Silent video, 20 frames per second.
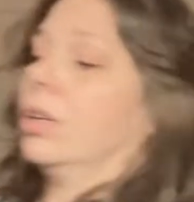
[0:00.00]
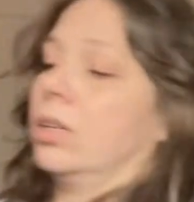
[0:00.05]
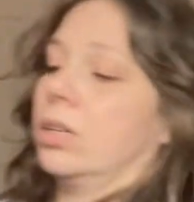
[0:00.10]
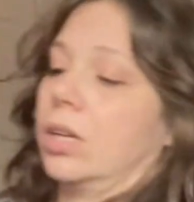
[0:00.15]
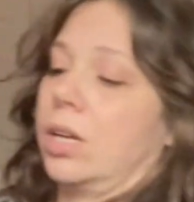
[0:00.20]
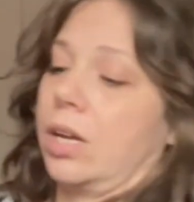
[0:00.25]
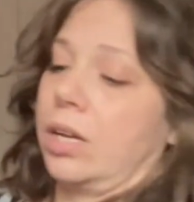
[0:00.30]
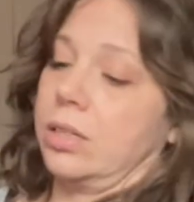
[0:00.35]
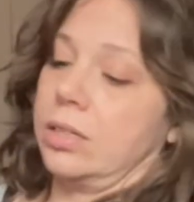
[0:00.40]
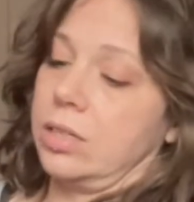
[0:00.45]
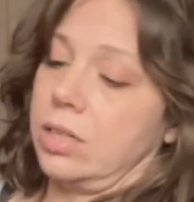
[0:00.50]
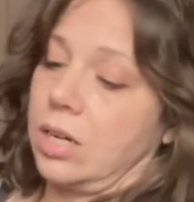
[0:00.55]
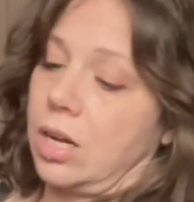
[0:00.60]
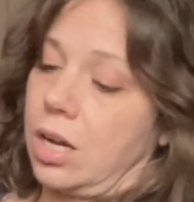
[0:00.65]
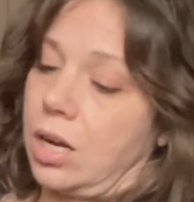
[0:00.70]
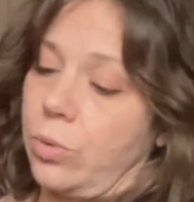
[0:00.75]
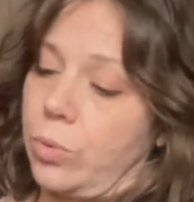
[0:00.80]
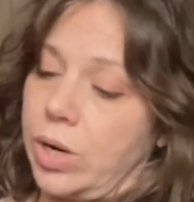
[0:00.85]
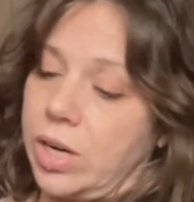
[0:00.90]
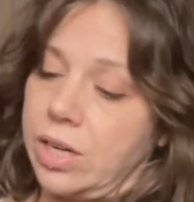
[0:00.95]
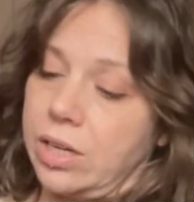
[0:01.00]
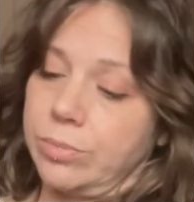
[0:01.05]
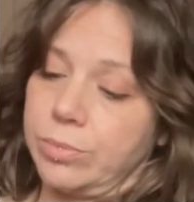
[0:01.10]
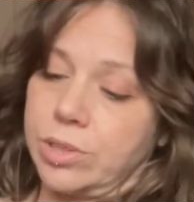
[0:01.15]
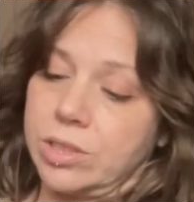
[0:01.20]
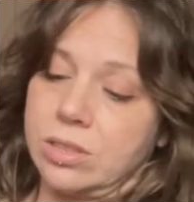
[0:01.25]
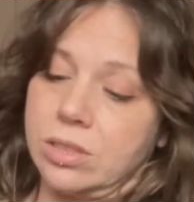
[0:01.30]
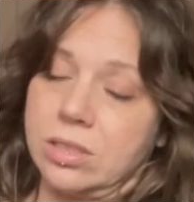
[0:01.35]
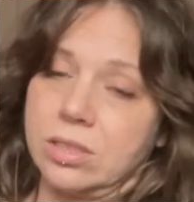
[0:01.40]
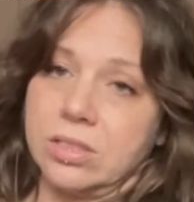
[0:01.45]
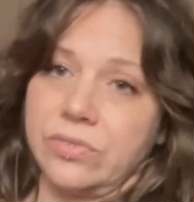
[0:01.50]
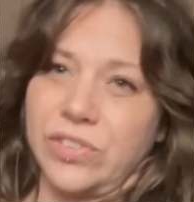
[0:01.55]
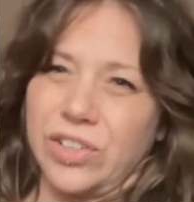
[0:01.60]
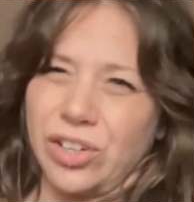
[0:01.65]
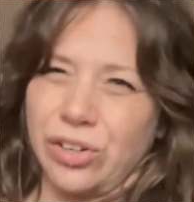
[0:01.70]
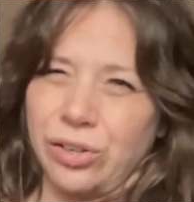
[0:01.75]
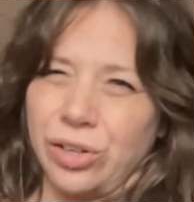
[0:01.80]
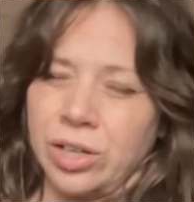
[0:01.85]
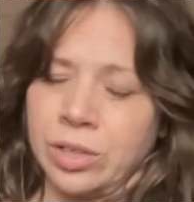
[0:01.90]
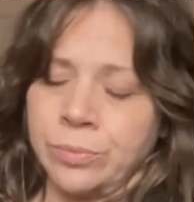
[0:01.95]
to get DK weight because it is
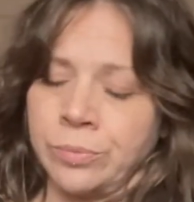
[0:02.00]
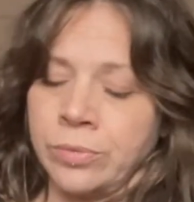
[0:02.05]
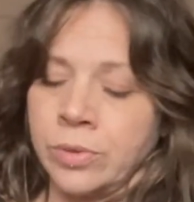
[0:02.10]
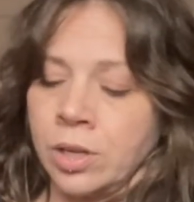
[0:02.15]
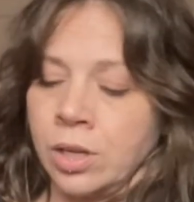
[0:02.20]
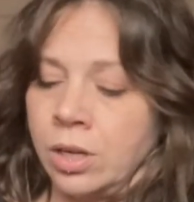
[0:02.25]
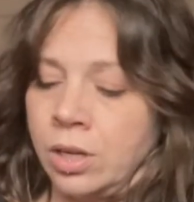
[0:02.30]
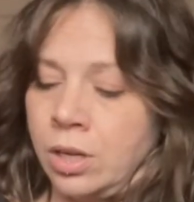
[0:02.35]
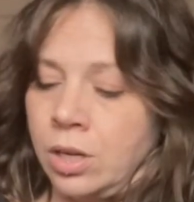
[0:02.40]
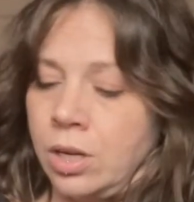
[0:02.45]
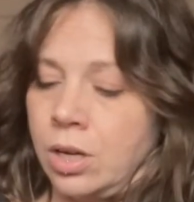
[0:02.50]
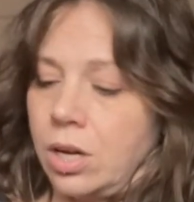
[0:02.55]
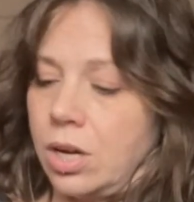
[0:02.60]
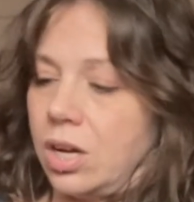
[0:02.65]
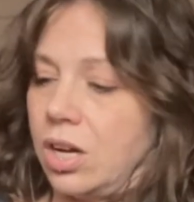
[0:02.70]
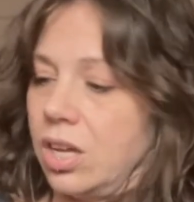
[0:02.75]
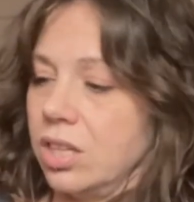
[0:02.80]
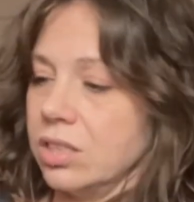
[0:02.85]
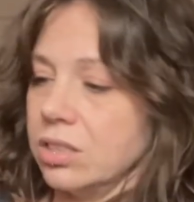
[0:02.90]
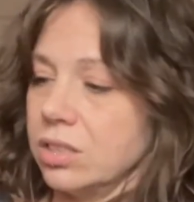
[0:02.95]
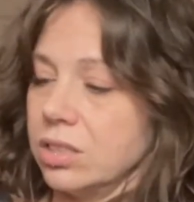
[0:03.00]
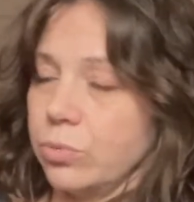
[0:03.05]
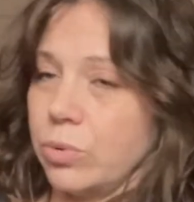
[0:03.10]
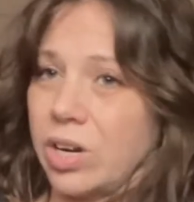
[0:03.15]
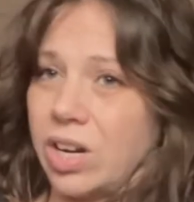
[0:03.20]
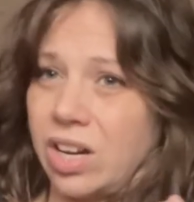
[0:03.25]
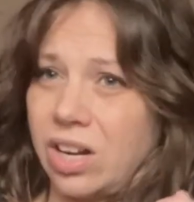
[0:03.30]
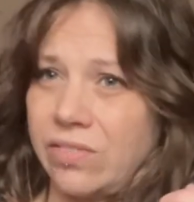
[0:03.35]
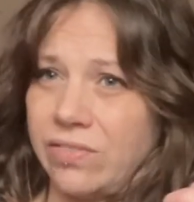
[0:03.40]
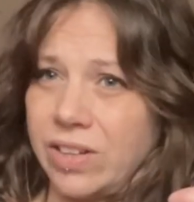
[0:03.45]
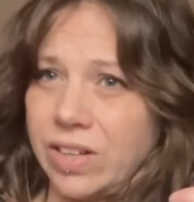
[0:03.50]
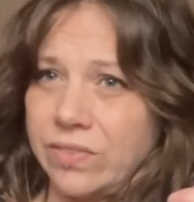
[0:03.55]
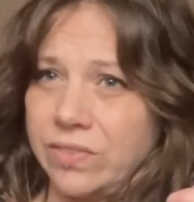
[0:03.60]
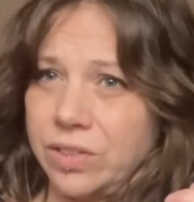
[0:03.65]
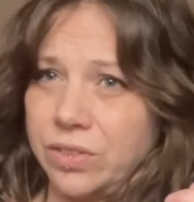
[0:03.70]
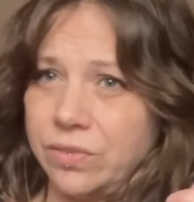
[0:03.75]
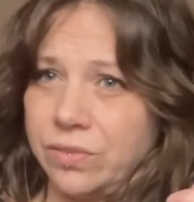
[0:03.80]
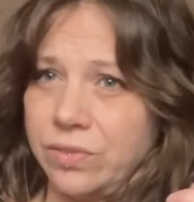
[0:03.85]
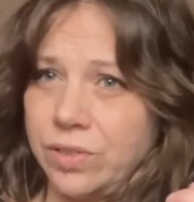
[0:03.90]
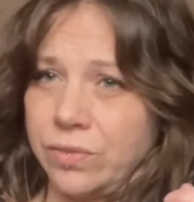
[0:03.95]
fingering. This is what I have left
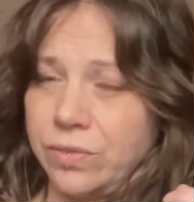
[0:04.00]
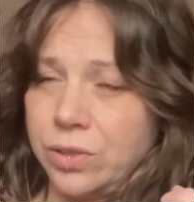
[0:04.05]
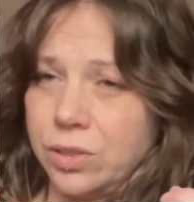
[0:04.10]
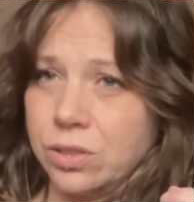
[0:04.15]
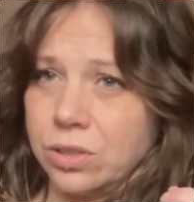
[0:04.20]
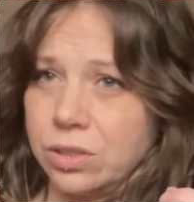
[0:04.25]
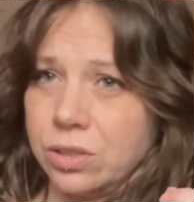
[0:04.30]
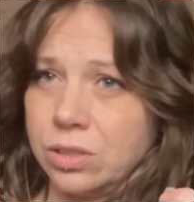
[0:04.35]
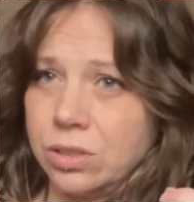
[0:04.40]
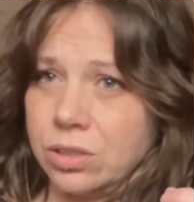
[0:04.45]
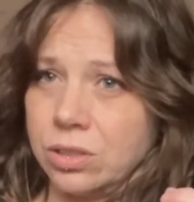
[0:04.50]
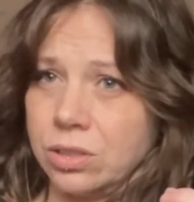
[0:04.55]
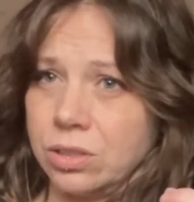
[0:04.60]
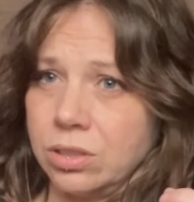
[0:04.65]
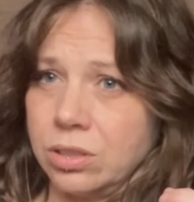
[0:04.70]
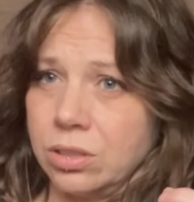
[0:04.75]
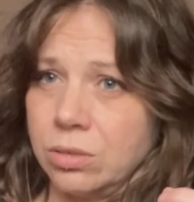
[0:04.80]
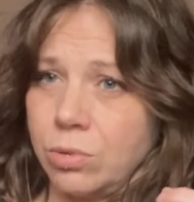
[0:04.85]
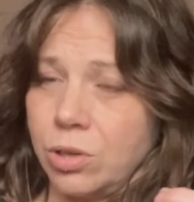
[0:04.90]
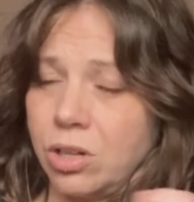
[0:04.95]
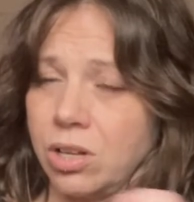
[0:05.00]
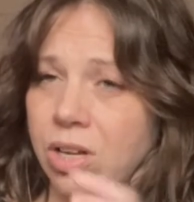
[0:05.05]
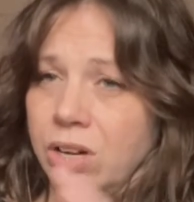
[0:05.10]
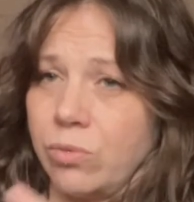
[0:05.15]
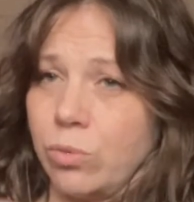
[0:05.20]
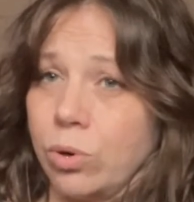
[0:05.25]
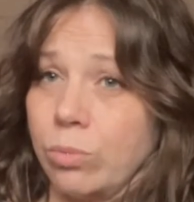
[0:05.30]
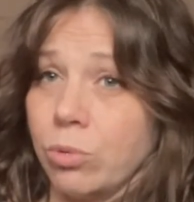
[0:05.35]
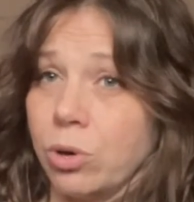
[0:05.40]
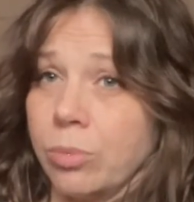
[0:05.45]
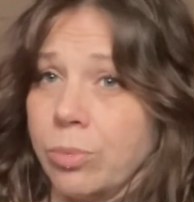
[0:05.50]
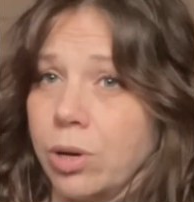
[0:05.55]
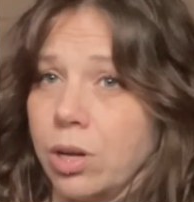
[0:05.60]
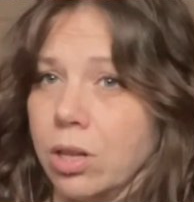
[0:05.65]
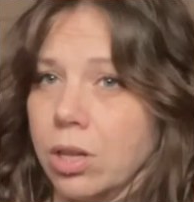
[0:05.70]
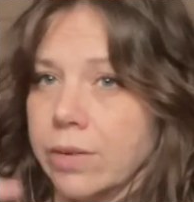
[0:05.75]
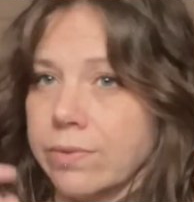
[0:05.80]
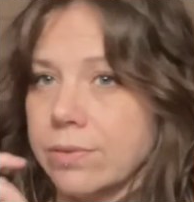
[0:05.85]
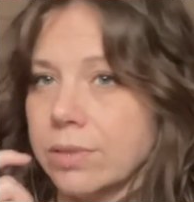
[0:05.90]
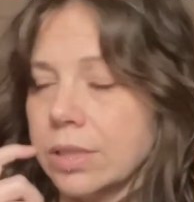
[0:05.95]
of the first ball. I have one more ball
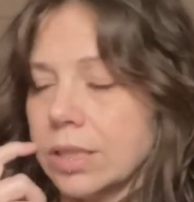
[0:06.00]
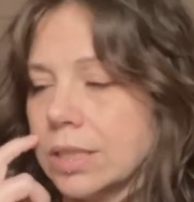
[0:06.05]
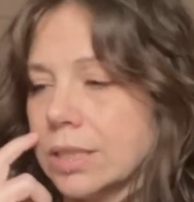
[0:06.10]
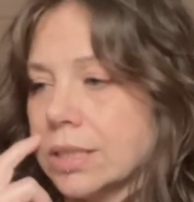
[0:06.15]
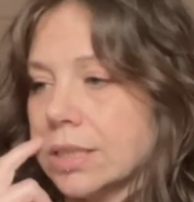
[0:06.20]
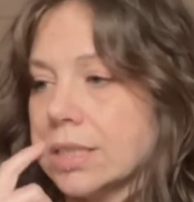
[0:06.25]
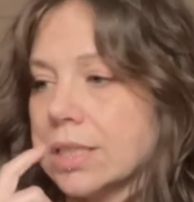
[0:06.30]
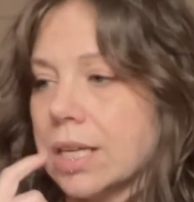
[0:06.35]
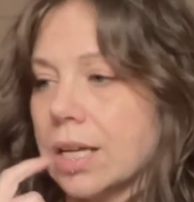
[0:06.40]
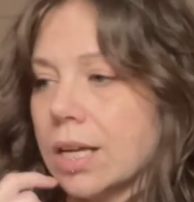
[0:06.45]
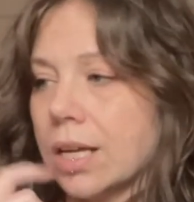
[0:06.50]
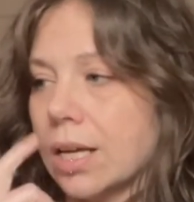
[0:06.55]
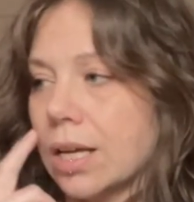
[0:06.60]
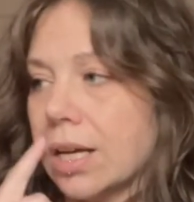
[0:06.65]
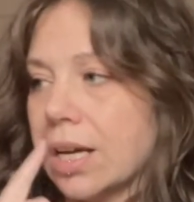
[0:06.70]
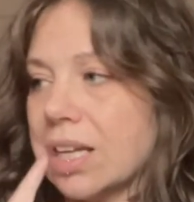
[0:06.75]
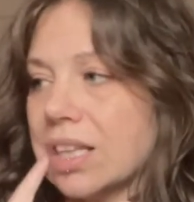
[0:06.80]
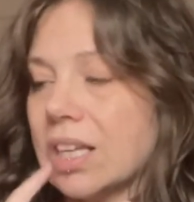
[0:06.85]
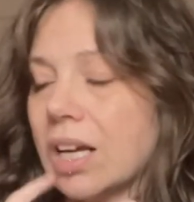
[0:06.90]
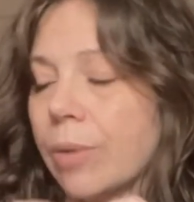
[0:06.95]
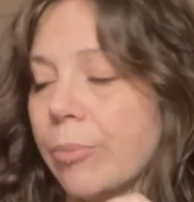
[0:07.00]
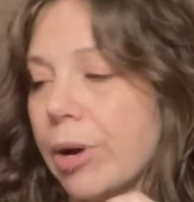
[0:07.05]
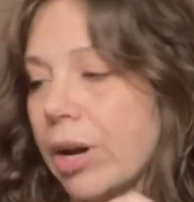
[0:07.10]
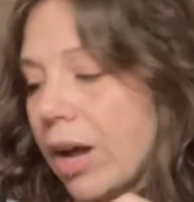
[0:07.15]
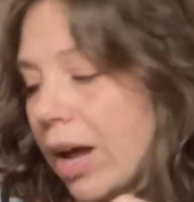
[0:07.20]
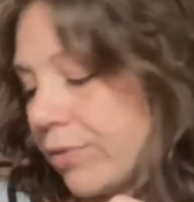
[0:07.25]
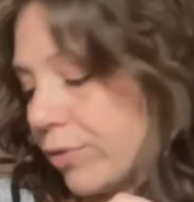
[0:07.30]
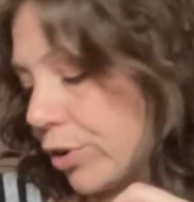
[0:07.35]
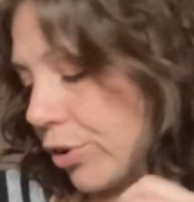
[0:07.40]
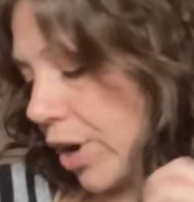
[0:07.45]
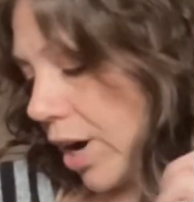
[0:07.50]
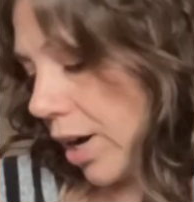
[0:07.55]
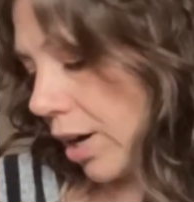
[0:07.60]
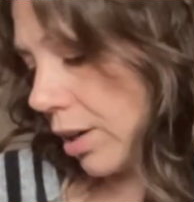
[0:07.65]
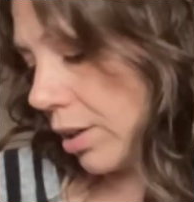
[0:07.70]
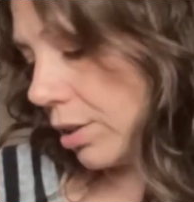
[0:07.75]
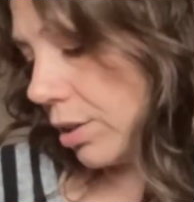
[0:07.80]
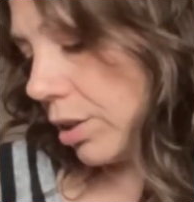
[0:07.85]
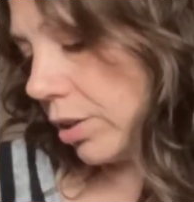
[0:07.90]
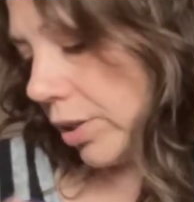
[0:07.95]
after this. I think I'm gonna have to crack
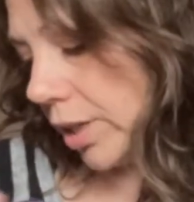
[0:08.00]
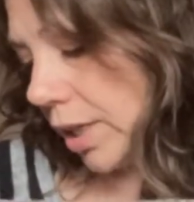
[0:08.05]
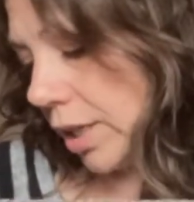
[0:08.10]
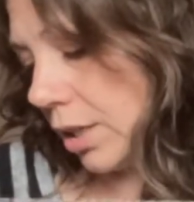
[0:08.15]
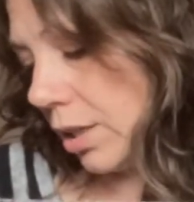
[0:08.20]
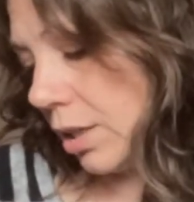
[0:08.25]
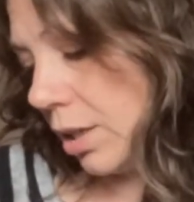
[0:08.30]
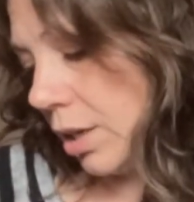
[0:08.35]
into it.